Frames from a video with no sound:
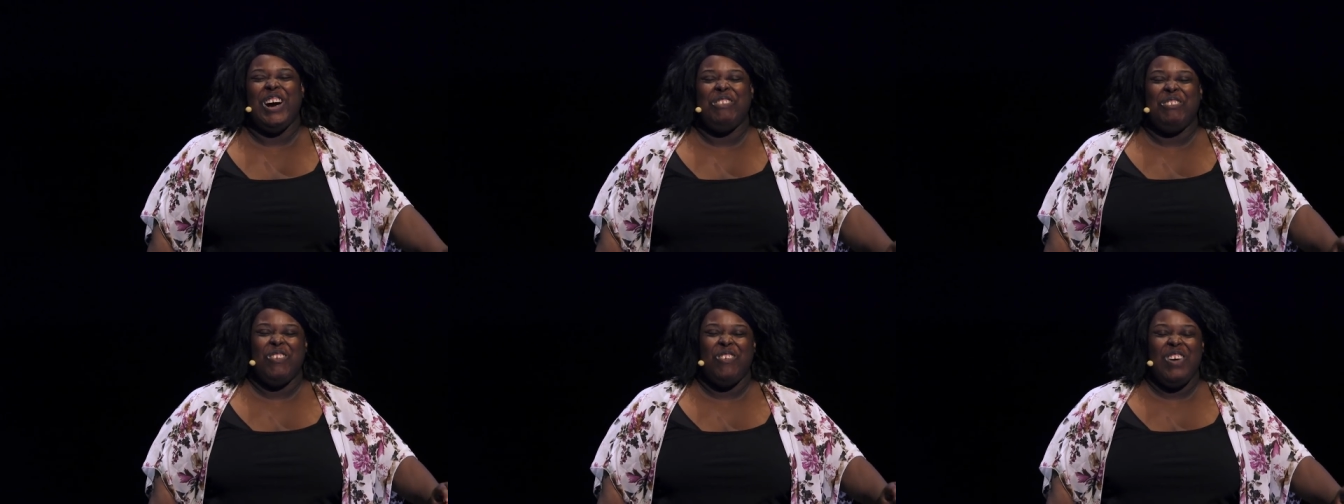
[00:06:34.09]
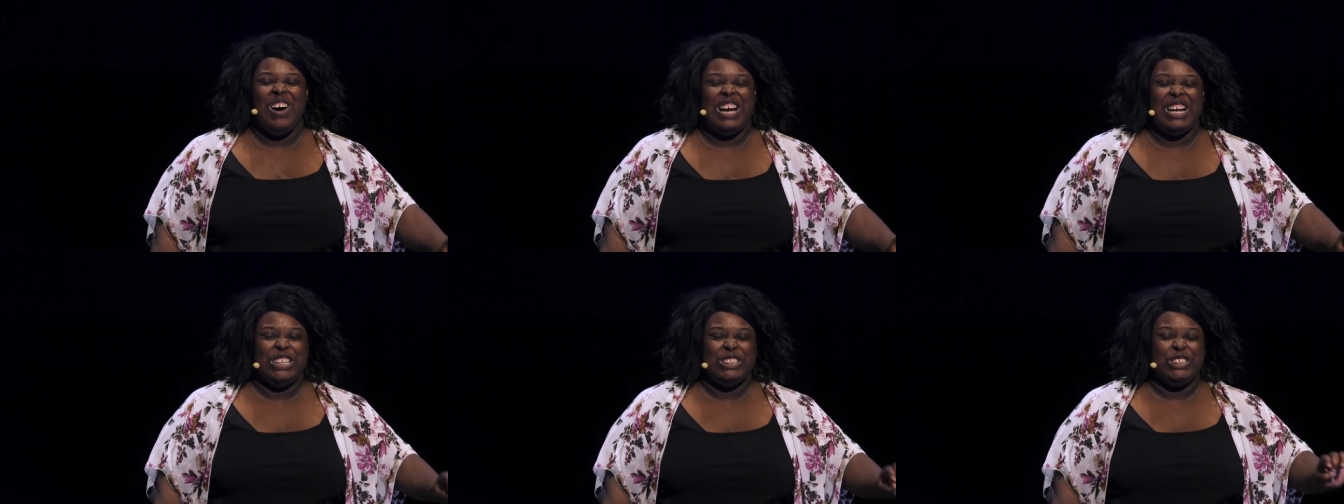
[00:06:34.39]
up
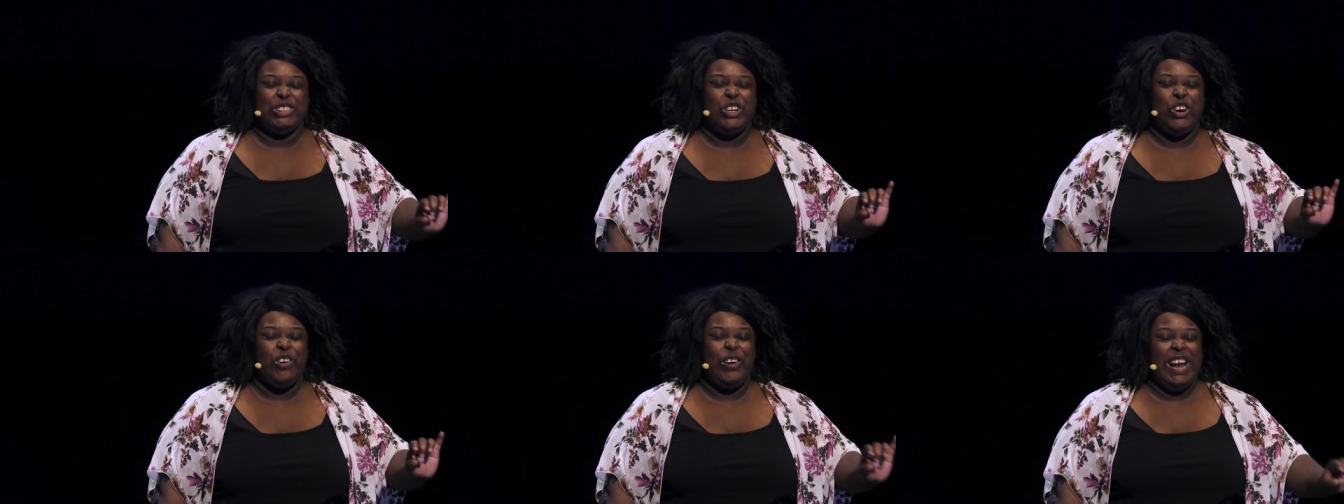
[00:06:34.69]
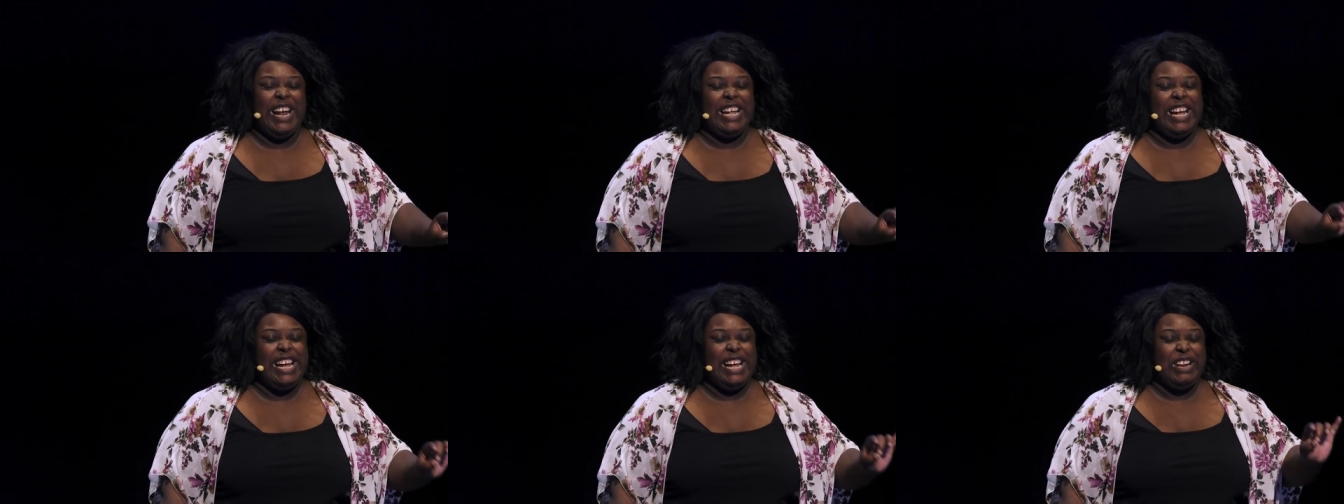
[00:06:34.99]
was
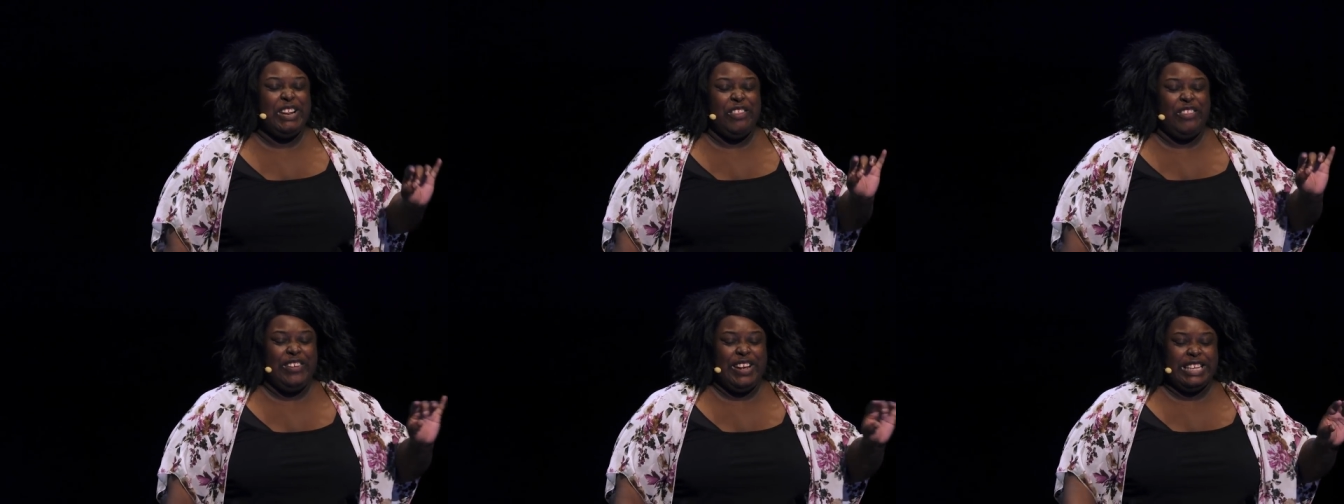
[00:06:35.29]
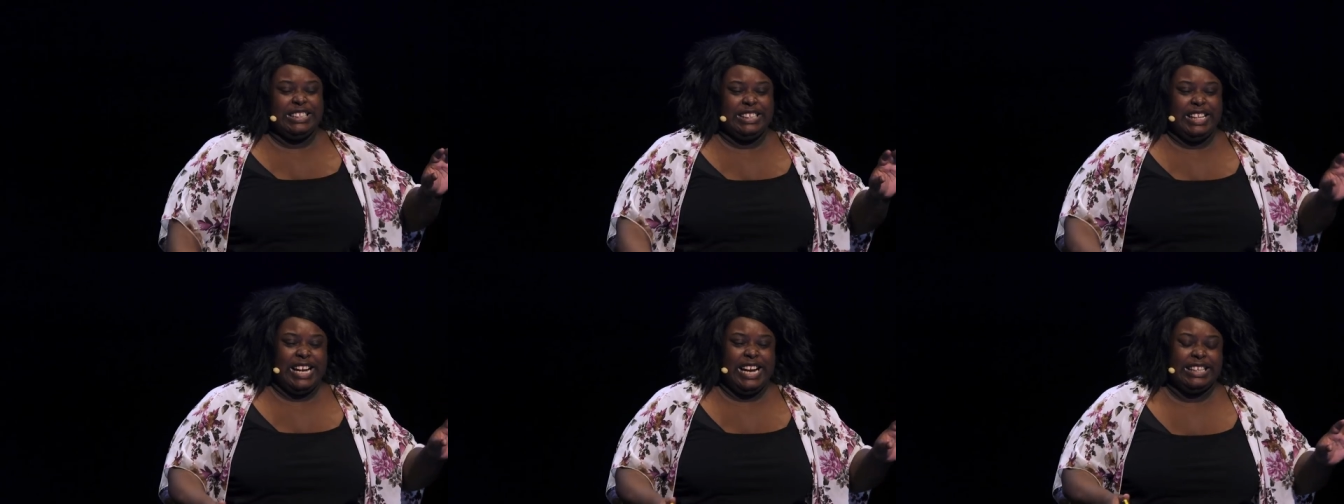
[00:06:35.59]
creating
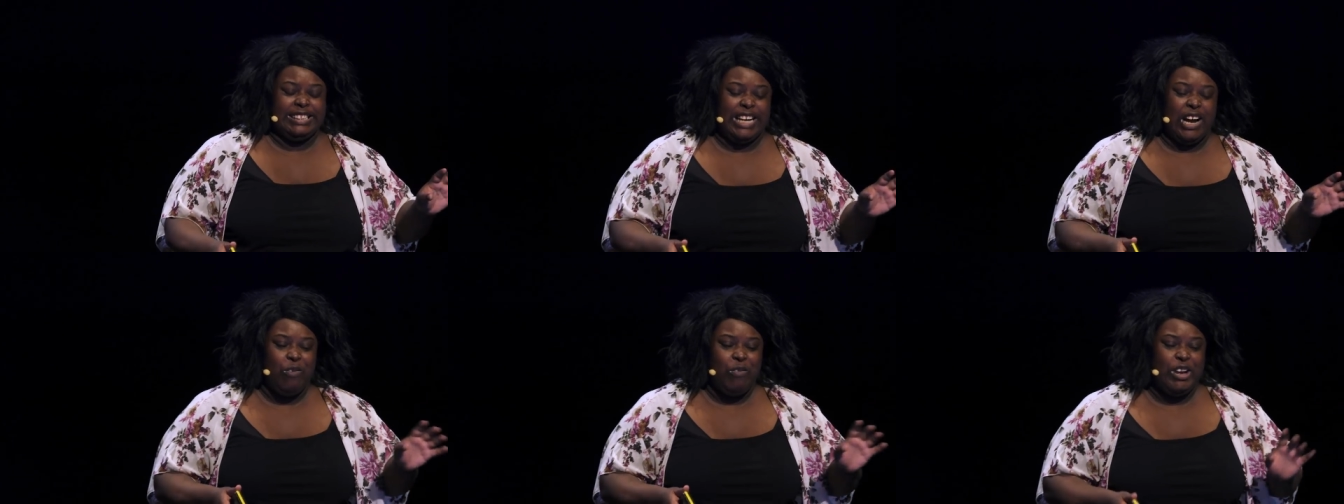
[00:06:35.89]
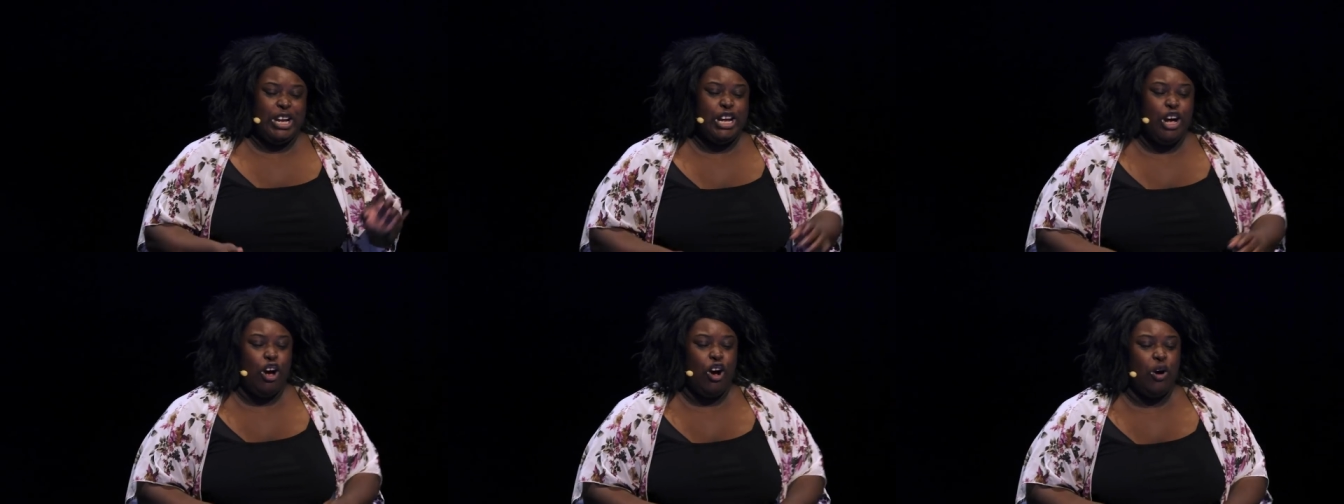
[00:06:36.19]
these things that
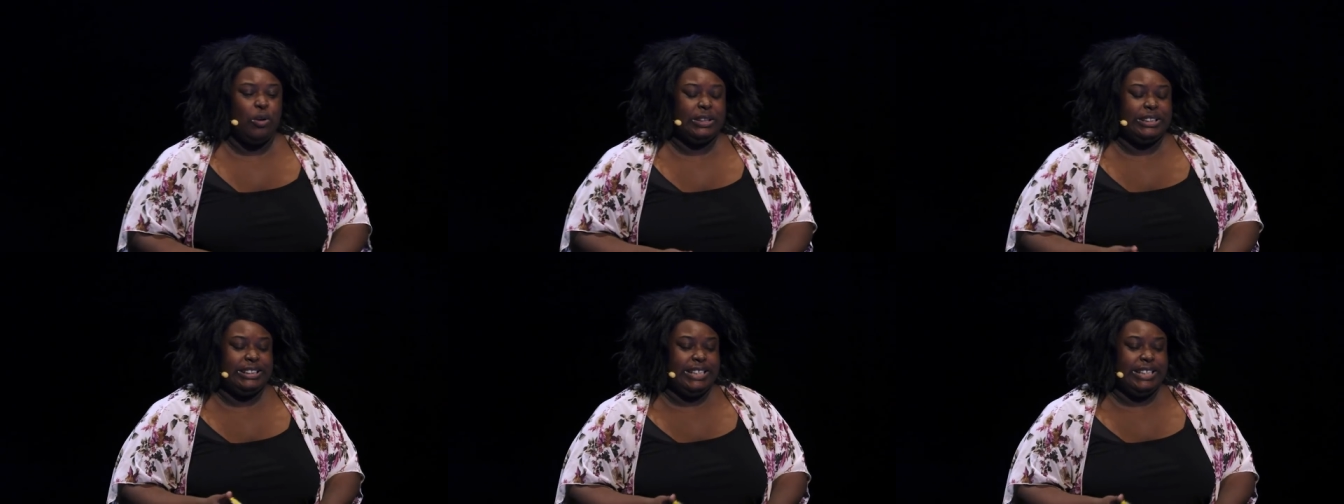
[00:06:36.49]
we called